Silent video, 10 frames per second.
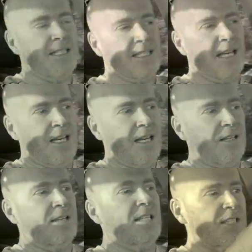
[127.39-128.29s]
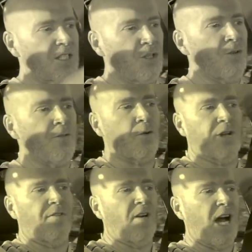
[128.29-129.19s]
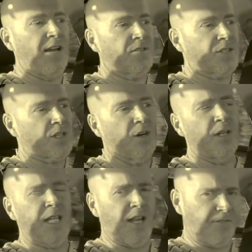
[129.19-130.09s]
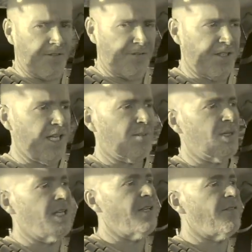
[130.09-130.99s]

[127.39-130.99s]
this Q45 is called the F50, I believe,